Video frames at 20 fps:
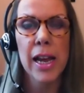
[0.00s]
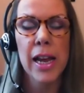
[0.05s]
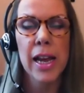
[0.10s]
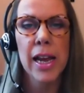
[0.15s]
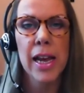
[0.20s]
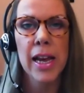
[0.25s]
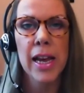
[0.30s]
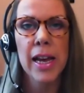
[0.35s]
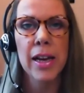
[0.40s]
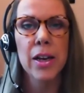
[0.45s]

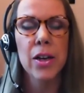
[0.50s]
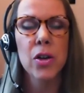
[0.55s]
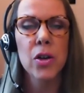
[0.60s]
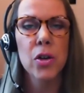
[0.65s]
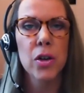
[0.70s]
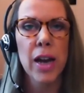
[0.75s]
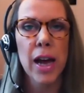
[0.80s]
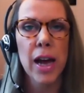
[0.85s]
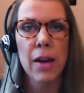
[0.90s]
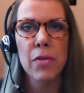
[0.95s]
it
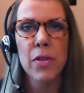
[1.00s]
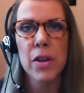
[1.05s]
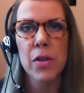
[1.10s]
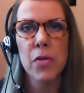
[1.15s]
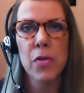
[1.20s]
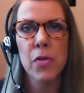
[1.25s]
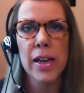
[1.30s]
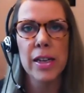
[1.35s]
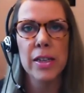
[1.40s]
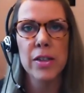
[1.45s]
could have the
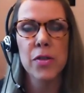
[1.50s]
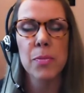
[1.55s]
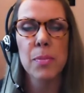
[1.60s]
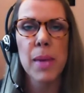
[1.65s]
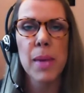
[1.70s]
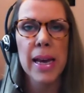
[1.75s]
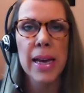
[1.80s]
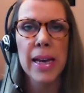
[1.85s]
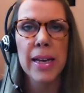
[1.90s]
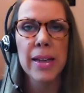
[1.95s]
effect of
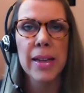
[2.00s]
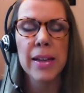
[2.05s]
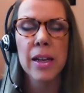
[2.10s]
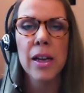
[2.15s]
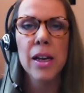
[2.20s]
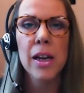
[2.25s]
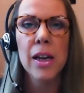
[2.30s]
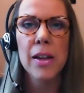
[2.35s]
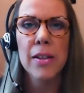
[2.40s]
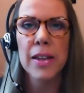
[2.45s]
making
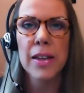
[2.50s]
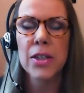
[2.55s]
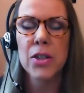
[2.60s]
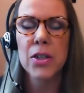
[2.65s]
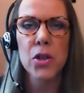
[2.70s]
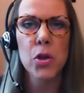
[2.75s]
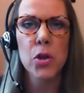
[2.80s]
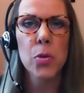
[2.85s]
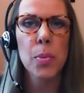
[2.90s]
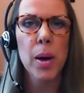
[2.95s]
these
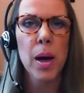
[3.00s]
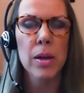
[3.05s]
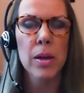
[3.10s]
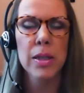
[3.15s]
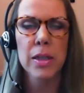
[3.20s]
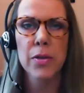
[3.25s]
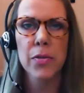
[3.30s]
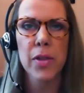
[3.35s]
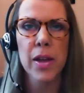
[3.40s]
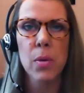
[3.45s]
two
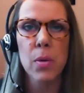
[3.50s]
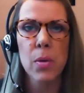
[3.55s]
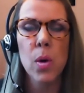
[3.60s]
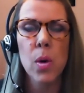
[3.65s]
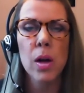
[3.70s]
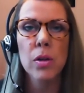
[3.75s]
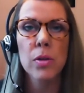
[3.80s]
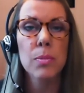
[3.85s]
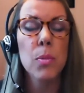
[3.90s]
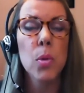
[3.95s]
parts of their
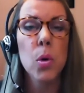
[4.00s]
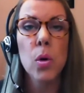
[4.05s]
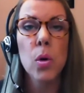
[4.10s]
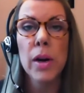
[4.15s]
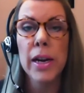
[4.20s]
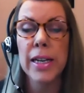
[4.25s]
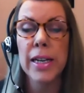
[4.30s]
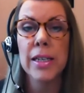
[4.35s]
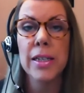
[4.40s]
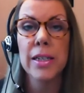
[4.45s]
world more
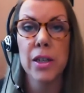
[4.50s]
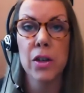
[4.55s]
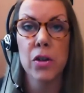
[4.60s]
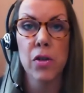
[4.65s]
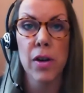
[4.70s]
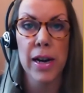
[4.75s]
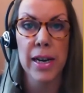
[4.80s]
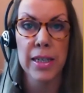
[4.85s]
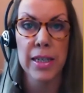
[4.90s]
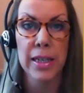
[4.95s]

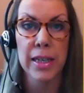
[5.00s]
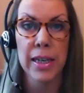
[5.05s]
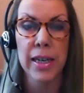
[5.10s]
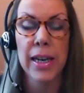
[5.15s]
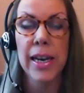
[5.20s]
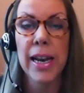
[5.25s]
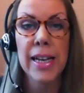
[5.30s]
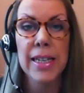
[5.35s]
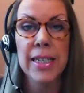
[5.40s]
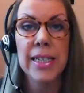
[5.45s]
integrated,
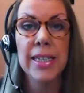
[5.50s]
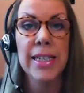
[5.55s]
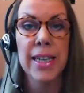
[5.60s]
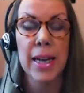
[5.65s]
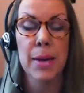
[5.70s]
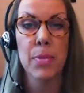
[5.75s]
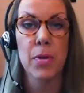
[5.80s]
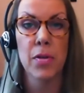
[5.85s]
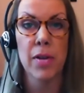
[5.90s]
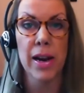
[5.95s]
less
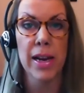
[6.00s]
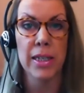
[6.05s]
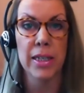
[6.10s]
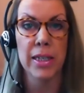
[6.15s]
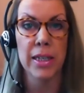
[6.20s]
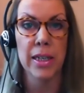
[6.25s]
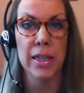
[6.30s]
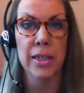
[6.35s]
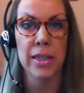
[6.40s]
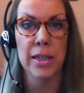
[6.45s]

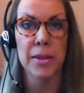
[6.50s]
separated.